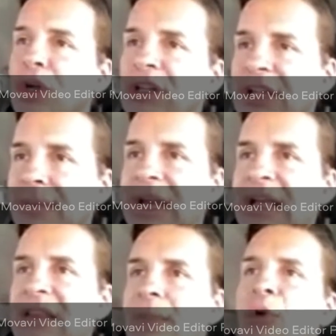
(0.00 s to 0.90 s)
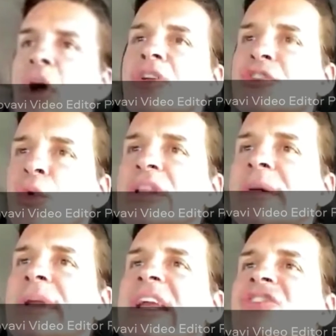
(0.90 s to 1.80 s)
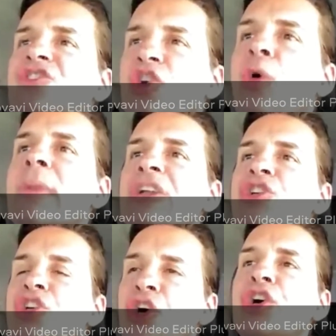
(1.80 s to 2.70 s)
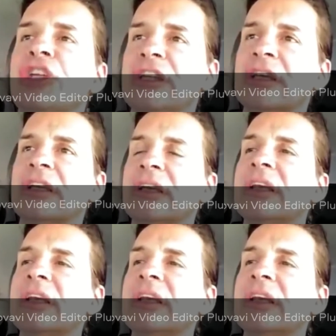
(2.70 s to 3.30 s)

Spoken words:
would eliminate them would also eliminate so much good